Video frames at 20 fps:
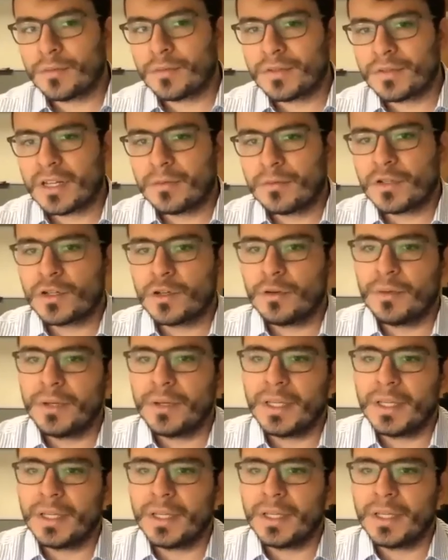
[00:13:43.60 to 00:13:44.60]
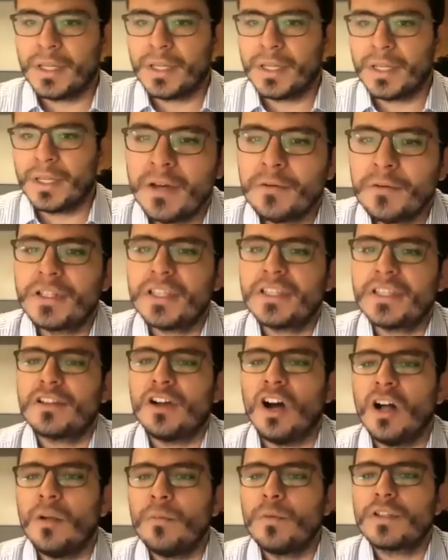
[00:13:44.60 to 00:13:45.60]
that I'm showing here, which is
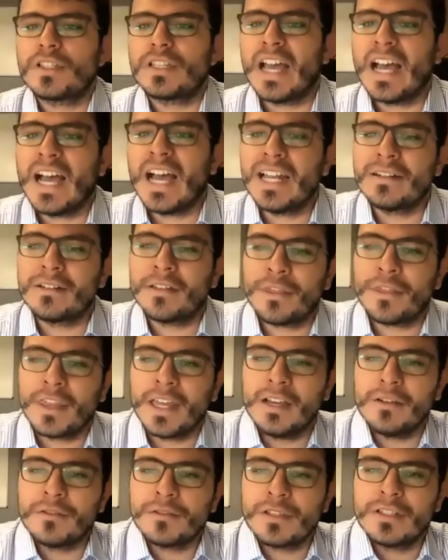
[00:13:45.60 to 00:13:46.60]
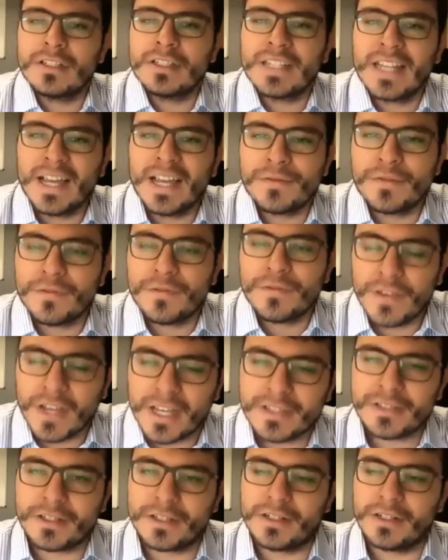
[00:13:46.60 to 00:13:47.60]
almost 100,000 times
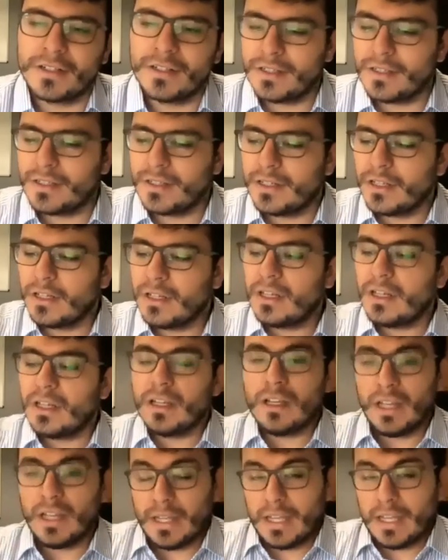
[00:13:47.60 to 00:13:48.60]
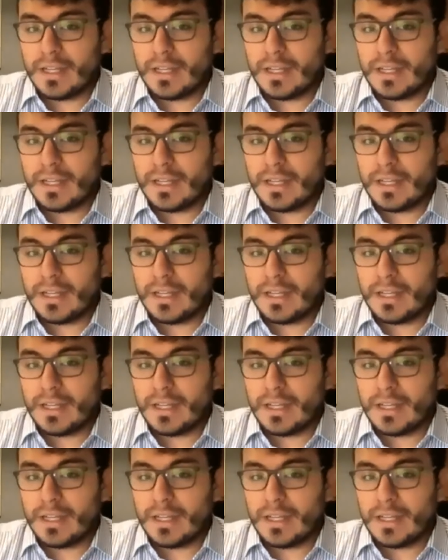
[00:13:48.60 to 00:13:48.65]
faster. Again,